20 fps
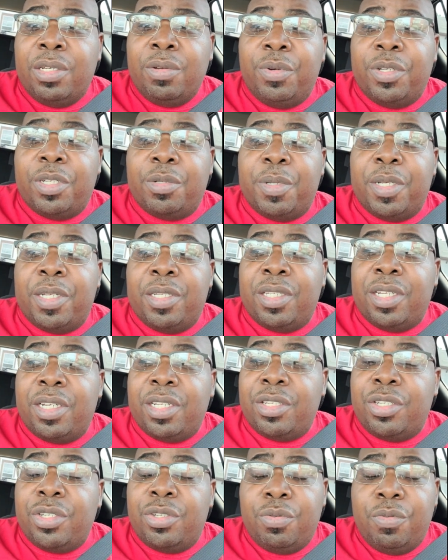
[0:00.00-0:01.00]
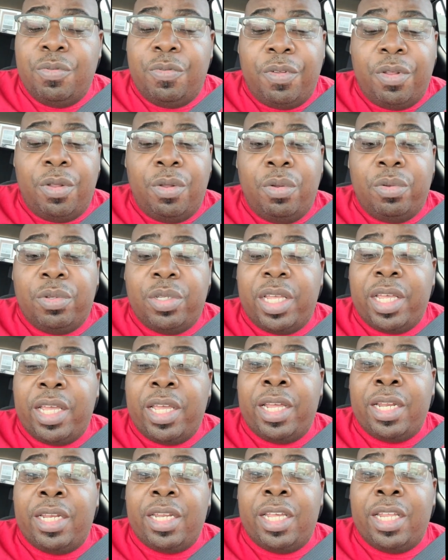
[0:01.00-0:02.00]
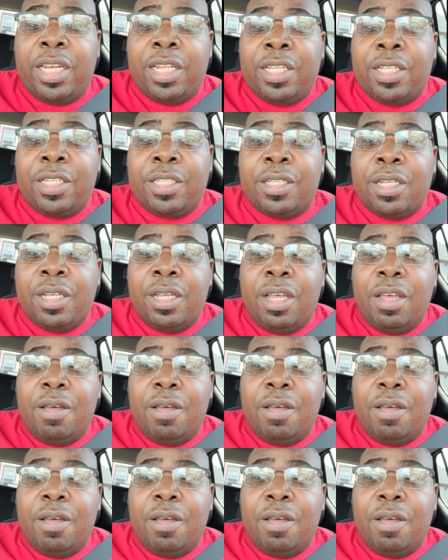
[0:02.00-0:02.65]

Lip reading: which means it is twofold, and it is